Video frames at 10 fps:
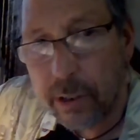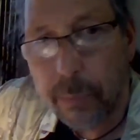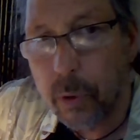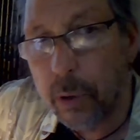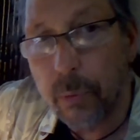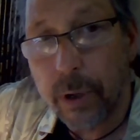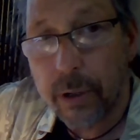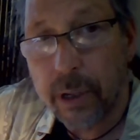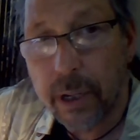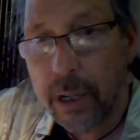the point where you
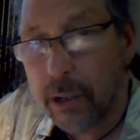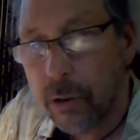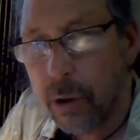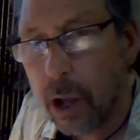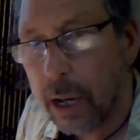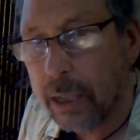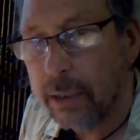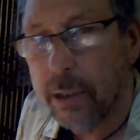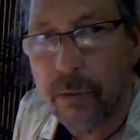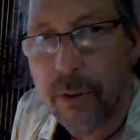could get into all kinds
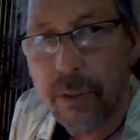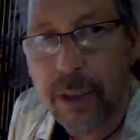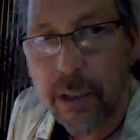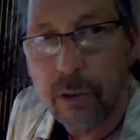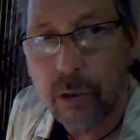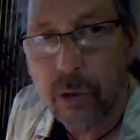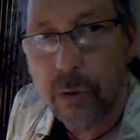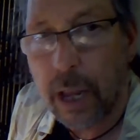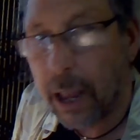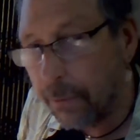of different things
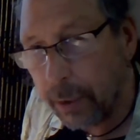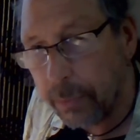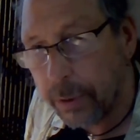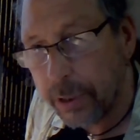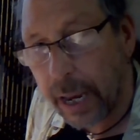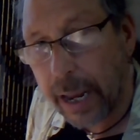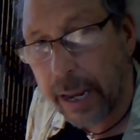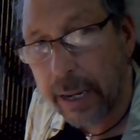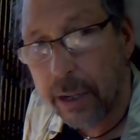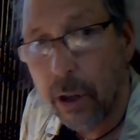to have them
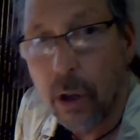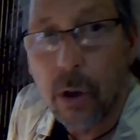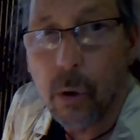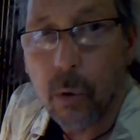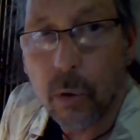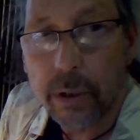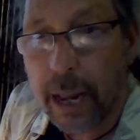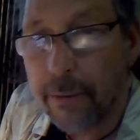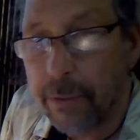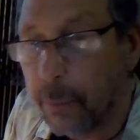say or to have